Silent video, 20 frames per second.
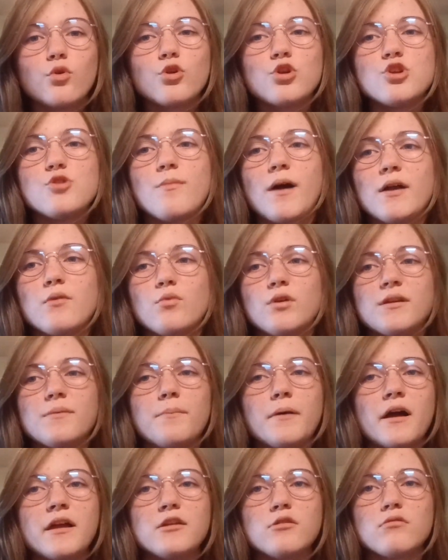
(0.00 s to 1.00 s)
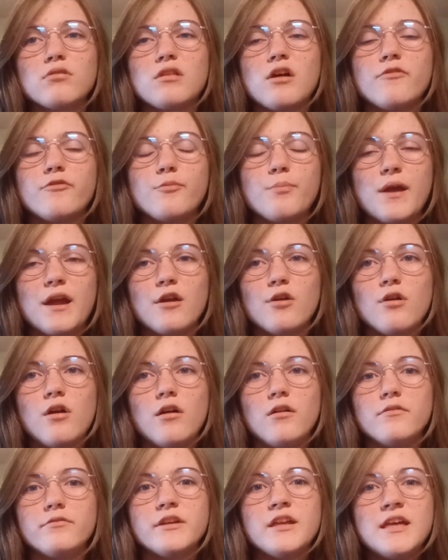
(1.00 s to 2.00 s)
You might want to buy yourself a pair
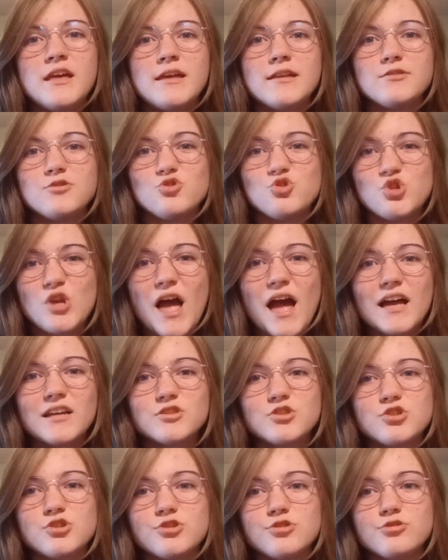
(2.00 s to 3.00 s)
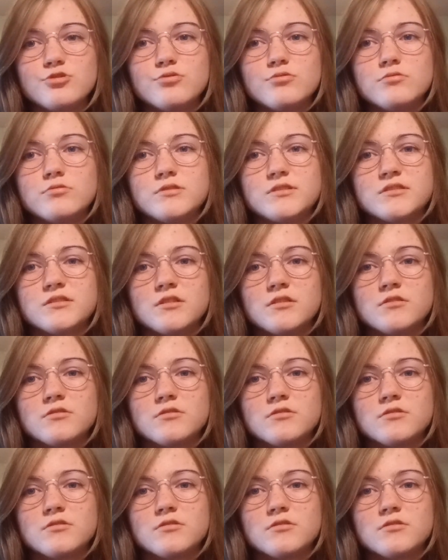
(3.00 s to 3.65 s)
of jazz shoes,